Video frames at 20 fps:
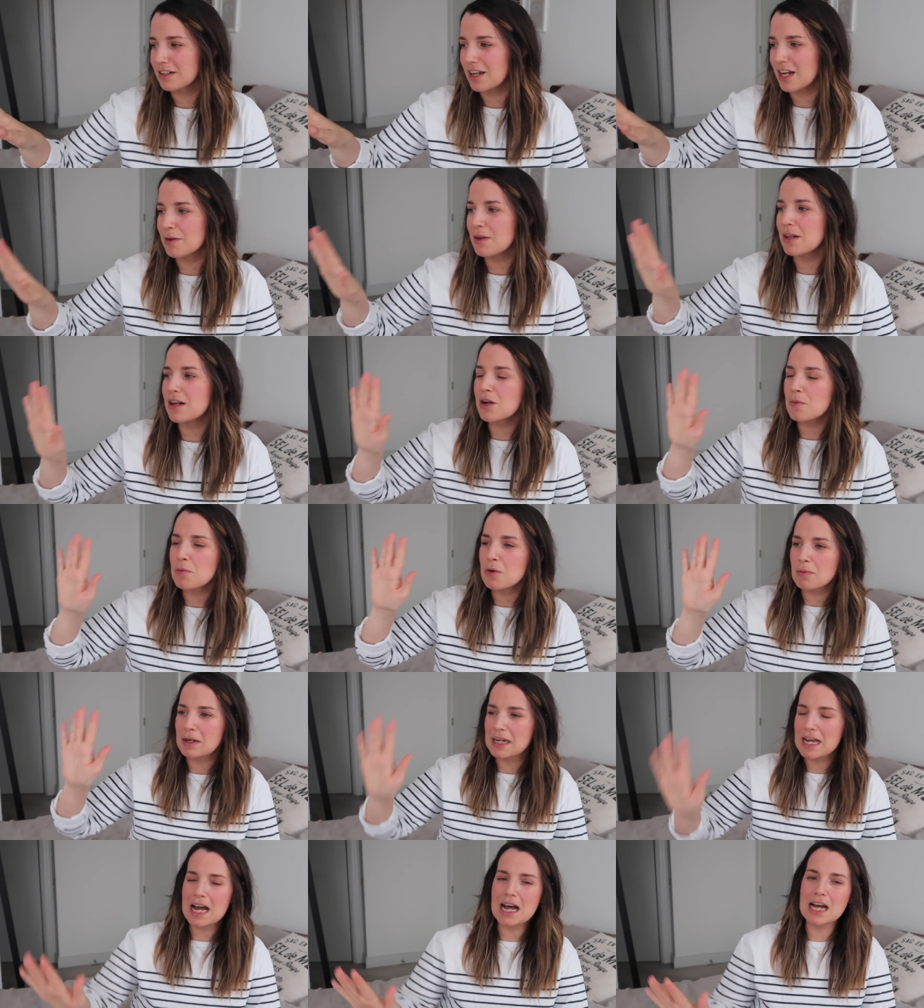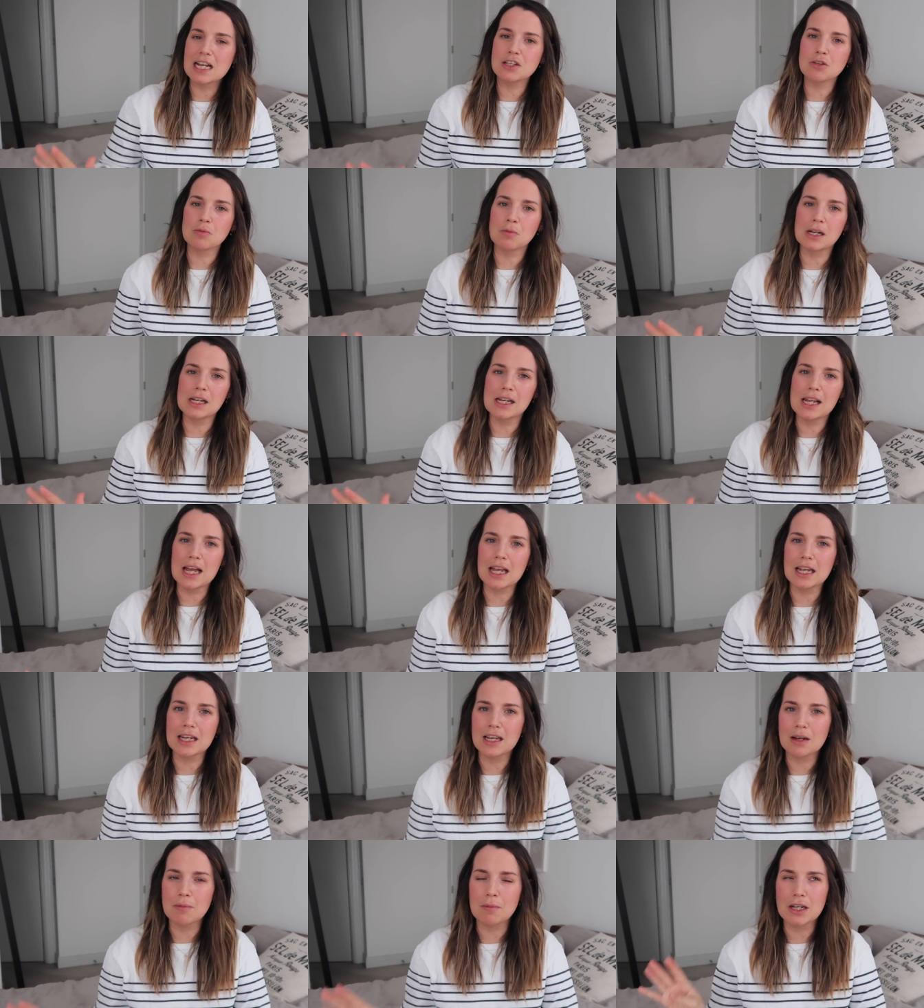And then I put my hand on my
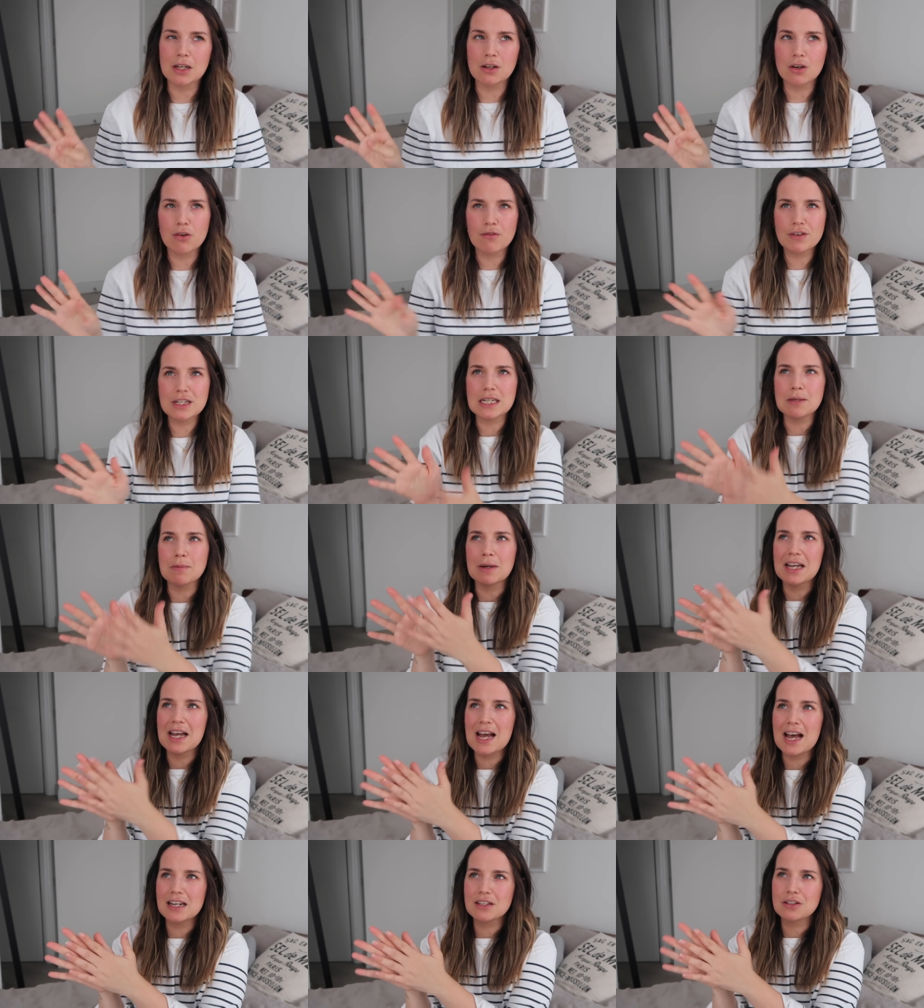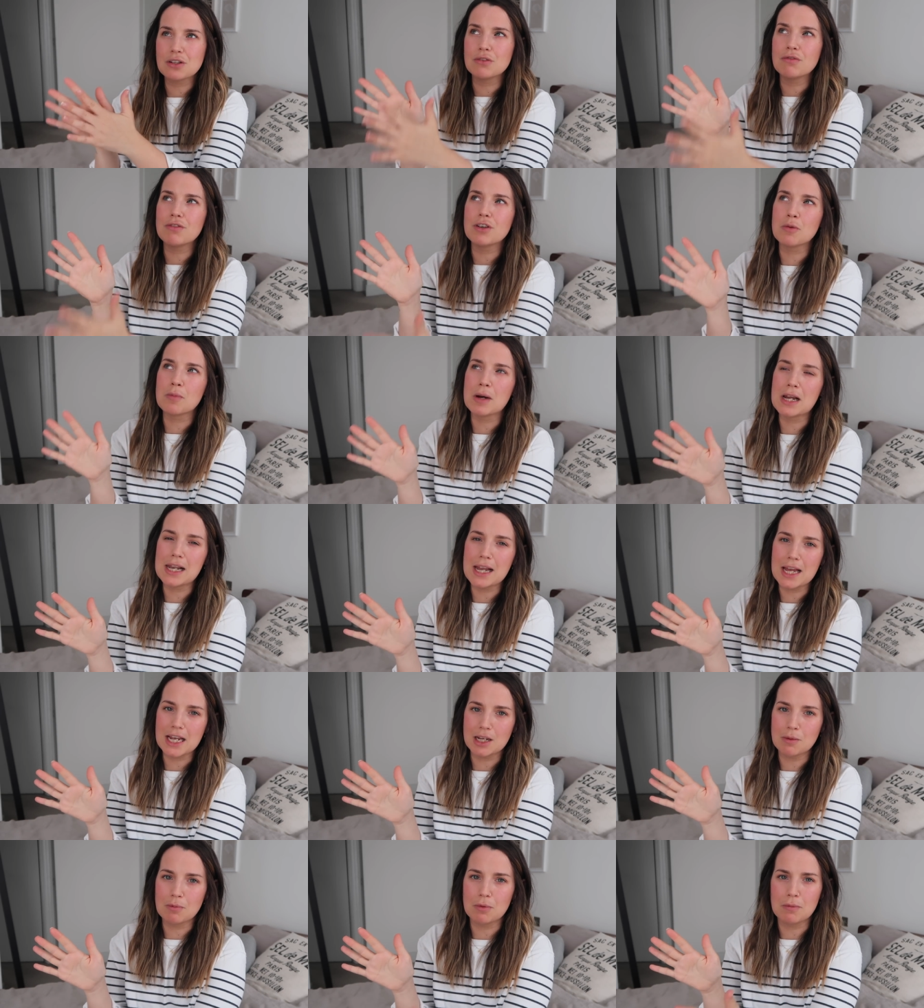leg. And obviously my hand could feel my
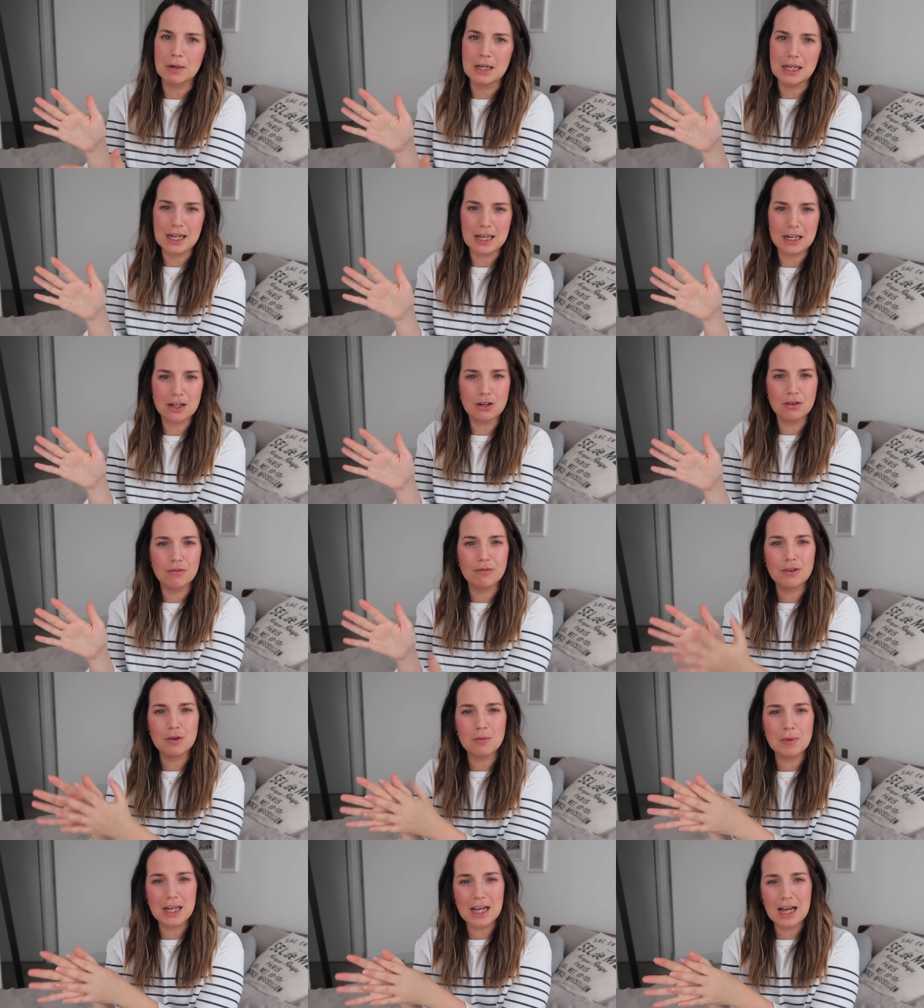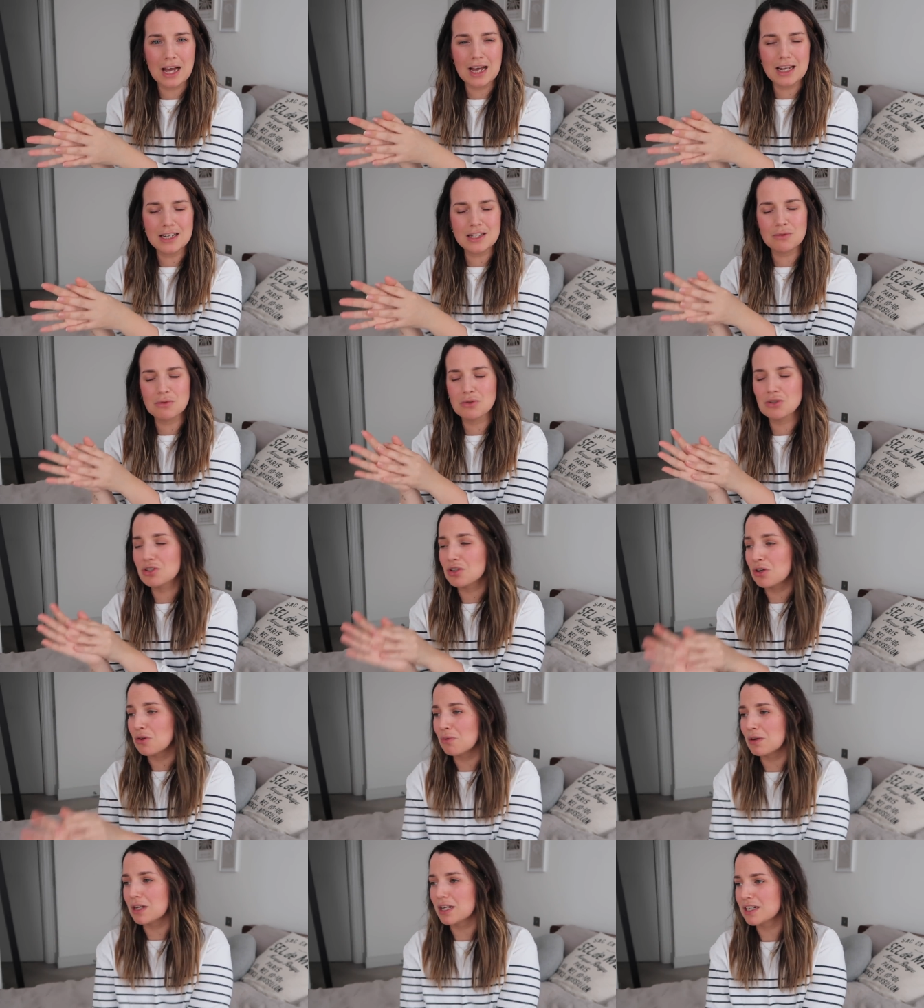leg, but my leg couldn't feel my hand. It was
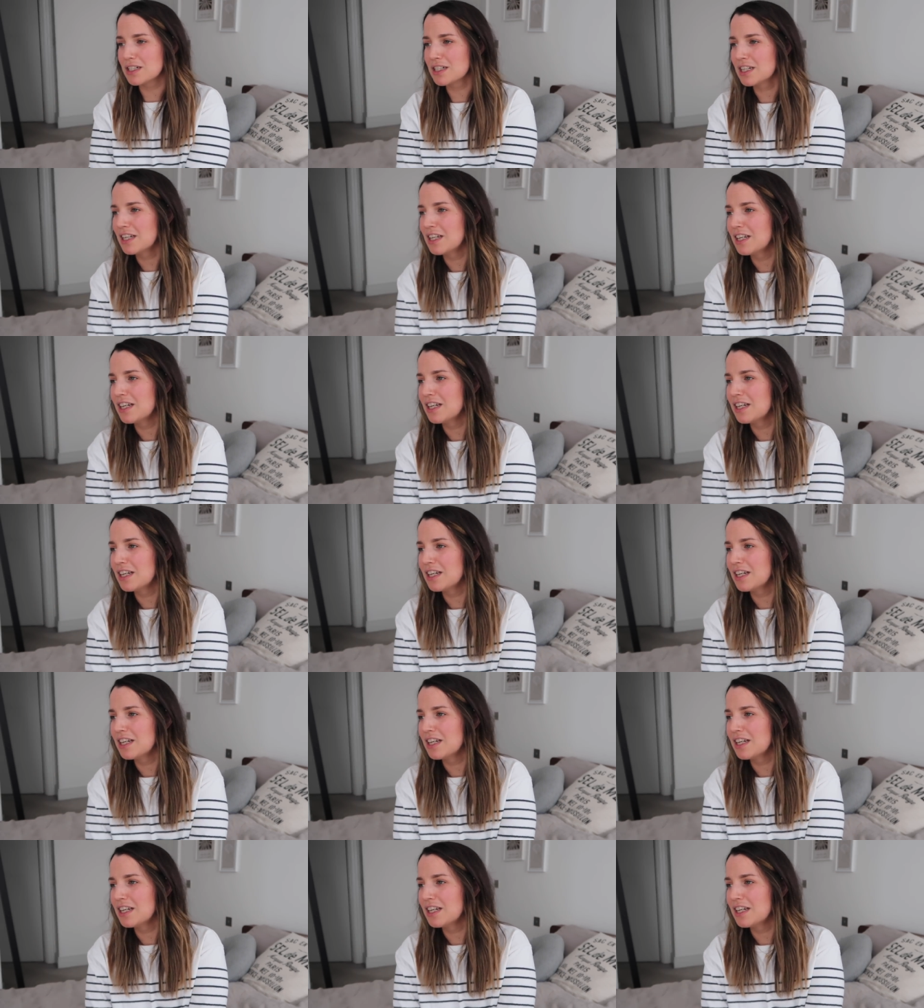so weird.